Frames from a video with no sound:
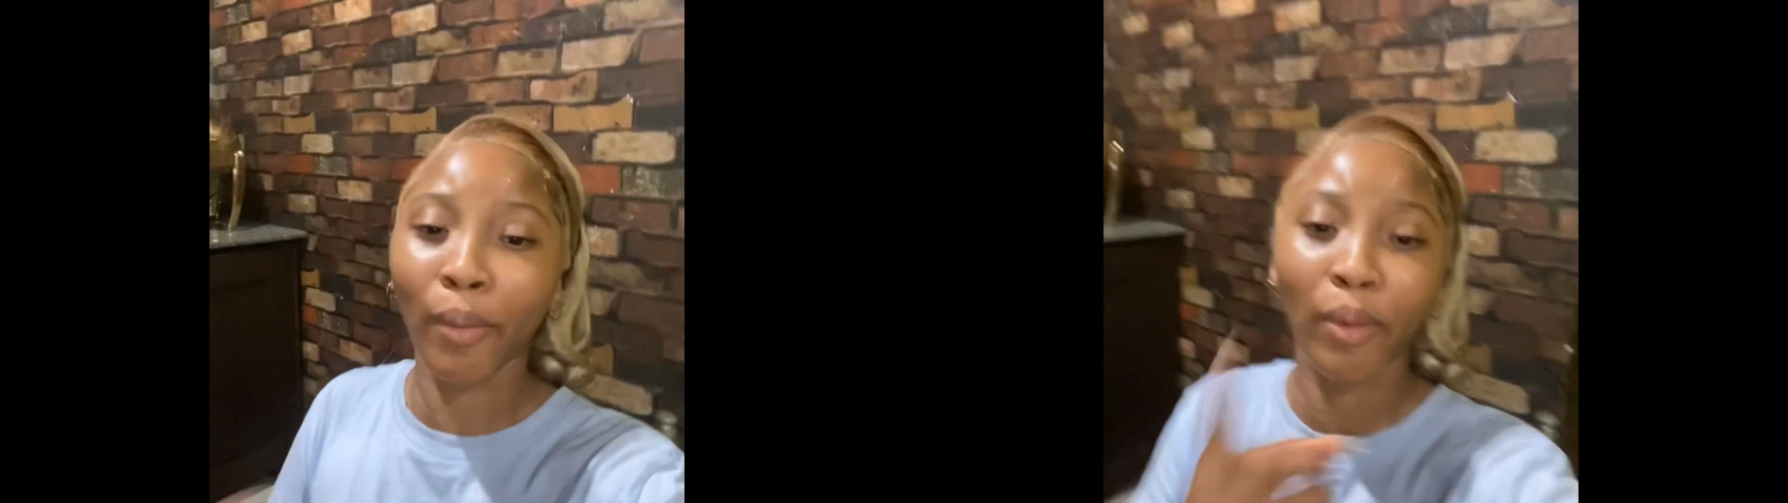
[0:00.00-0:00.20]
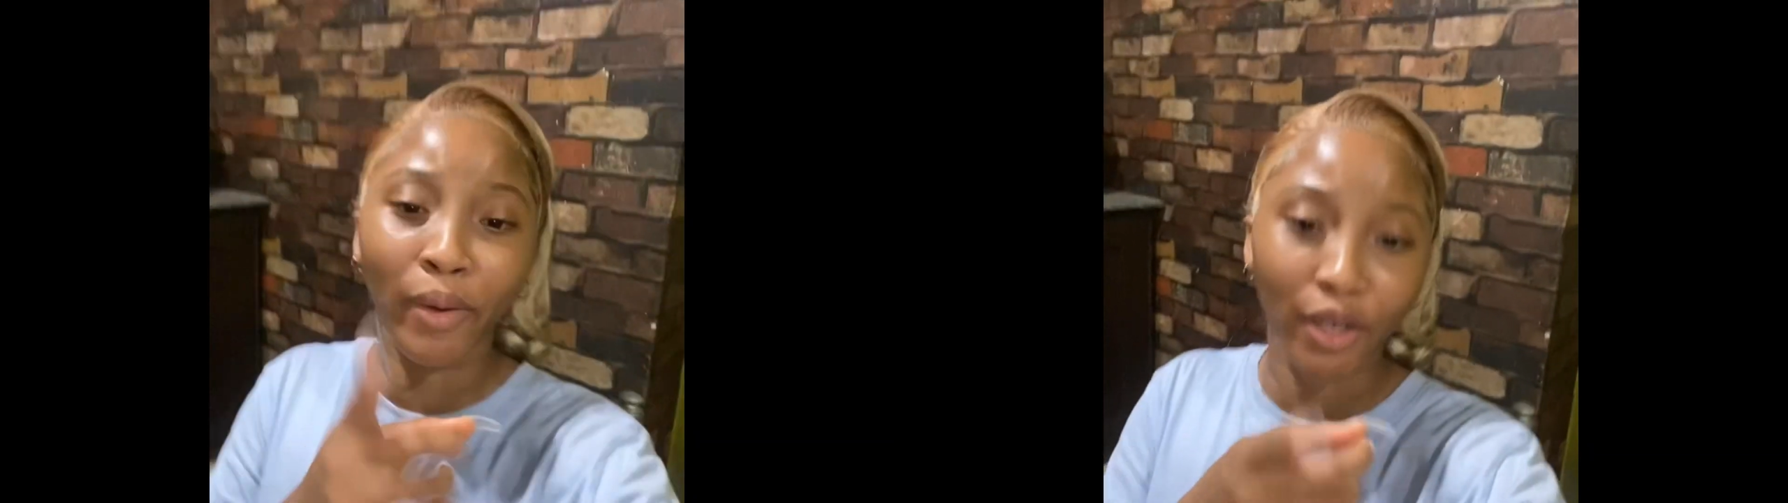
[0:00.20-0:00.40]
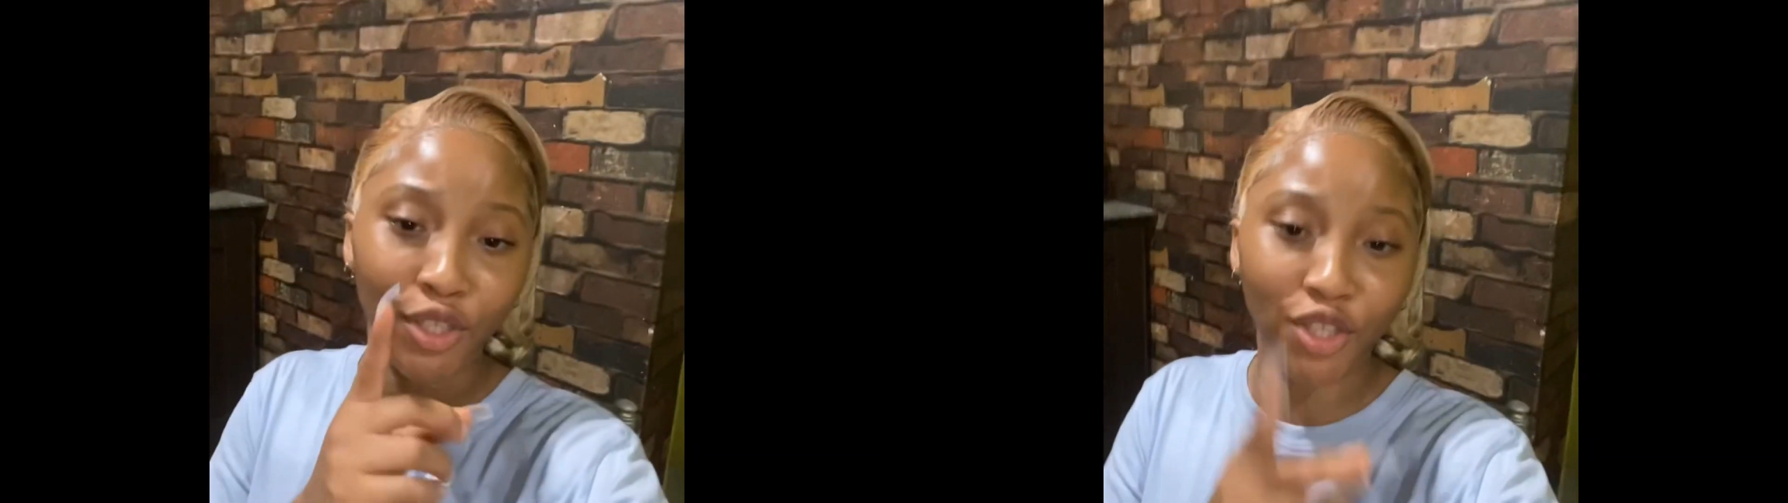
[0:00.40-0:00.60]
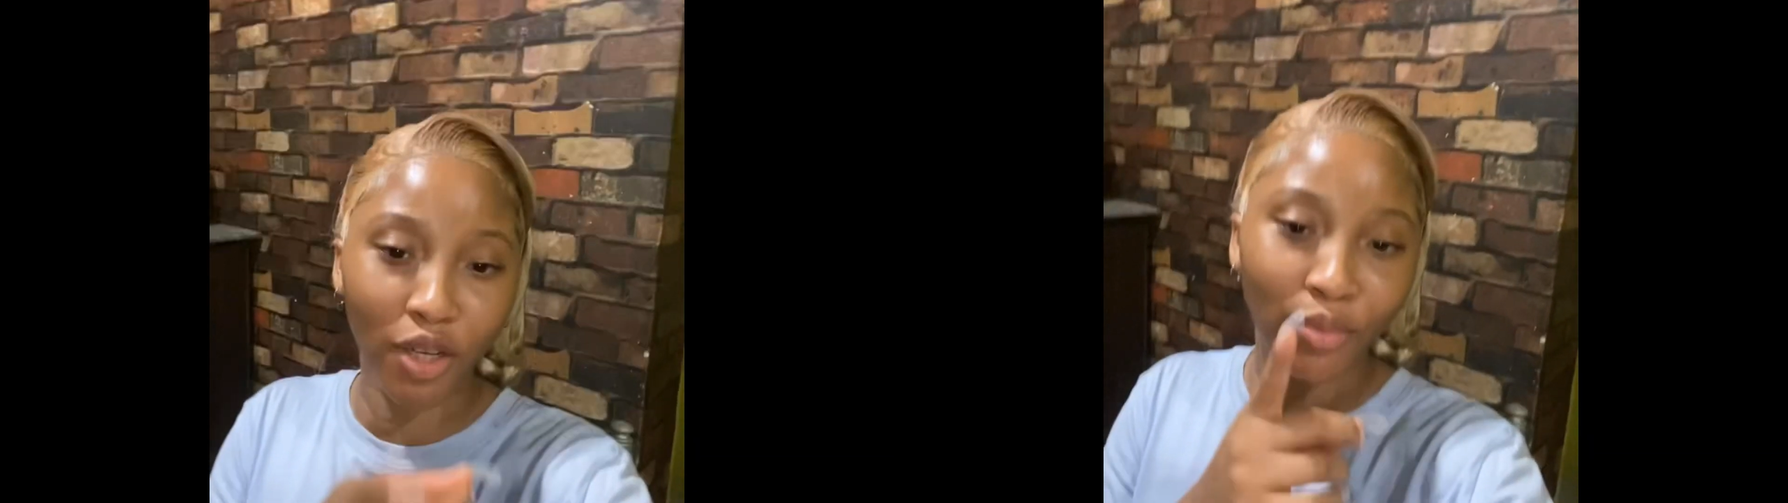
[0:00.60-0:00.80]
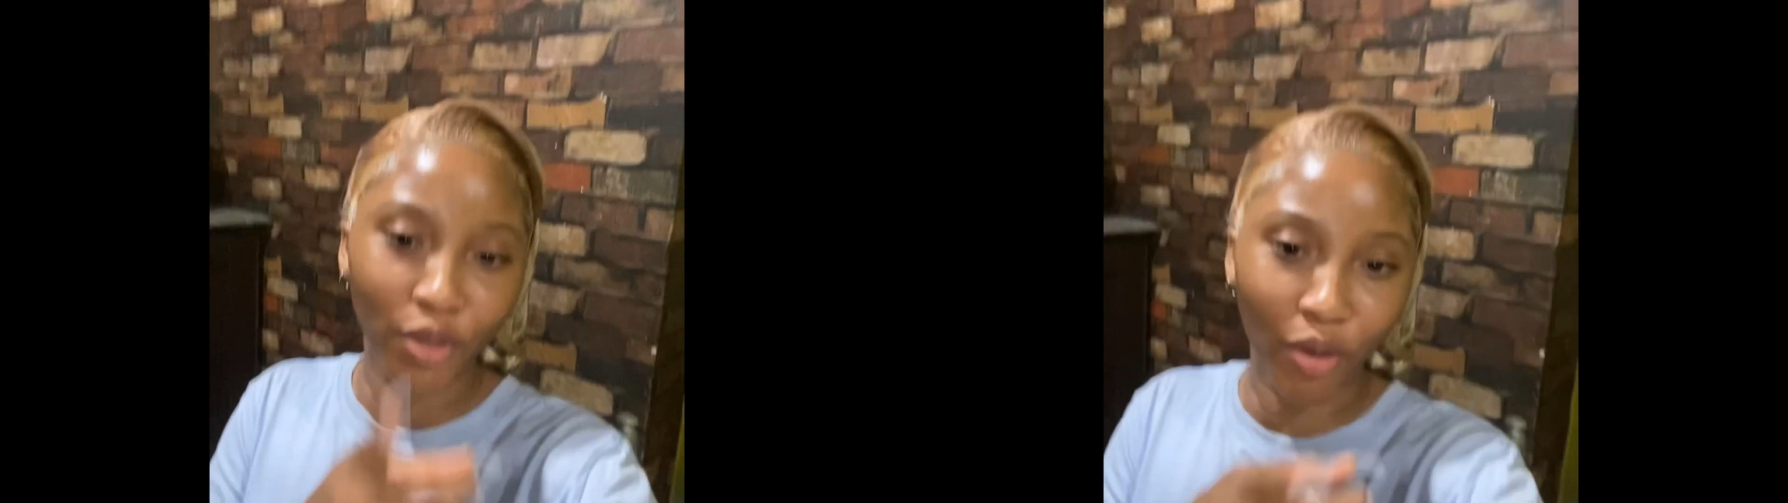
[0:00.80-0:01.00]
I'm about to
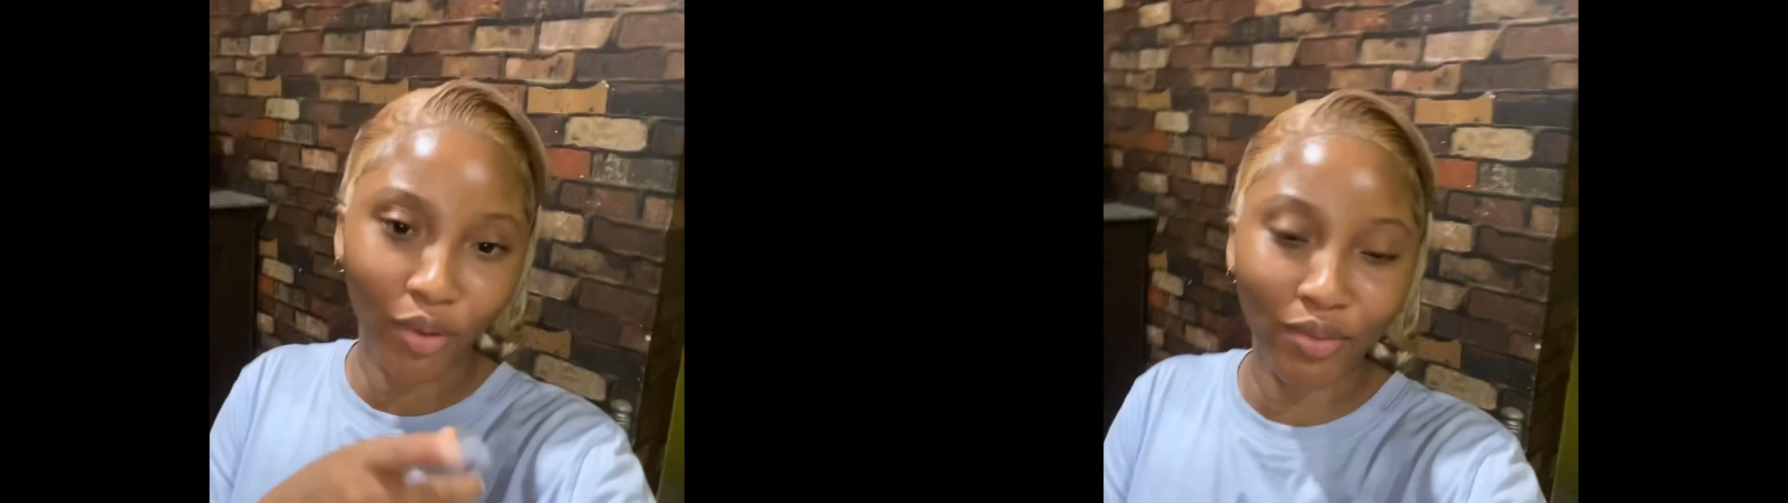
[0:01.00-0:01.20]
shame you.